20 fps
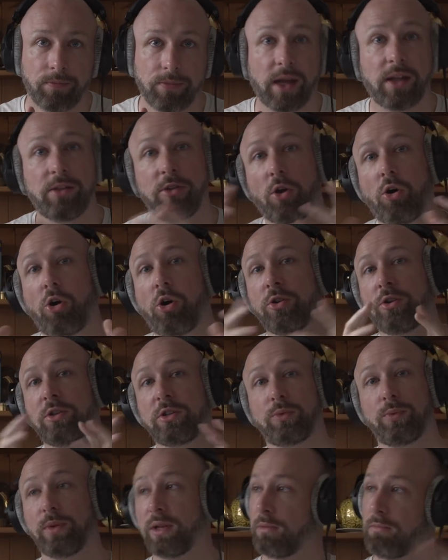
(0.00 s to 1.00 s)
and the
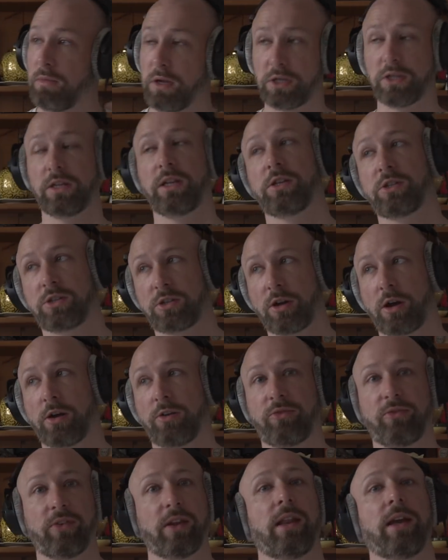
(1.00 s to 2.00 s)
audience will immediately
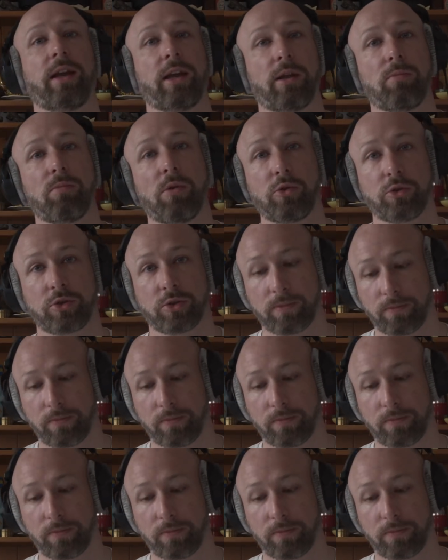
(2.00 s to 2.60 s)
start feeling an emotion.